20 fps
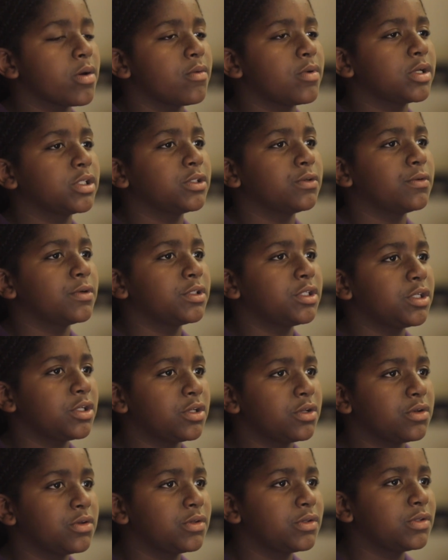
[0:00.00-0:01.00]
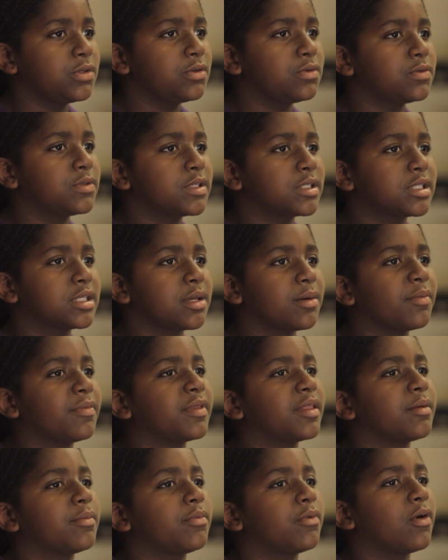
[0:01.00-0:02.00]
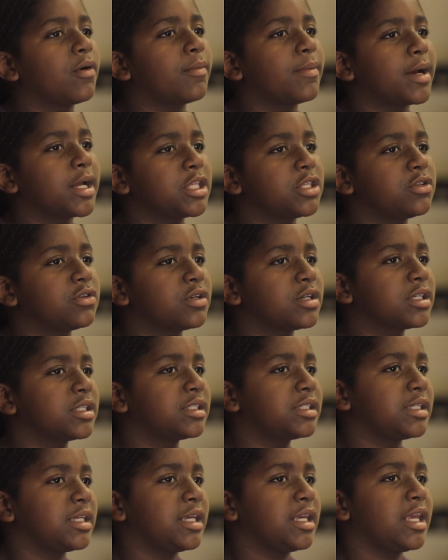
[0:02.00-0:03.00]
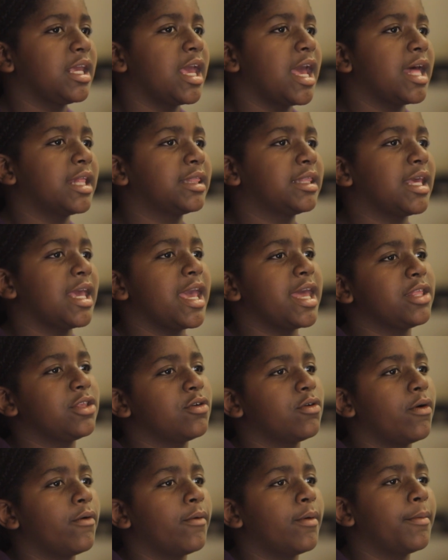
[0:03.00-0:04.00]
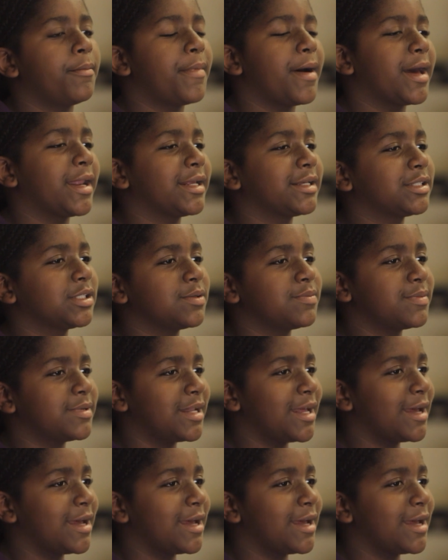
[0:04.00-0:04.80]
want to introduce you to some of the robots you can see at the annual Robotics Open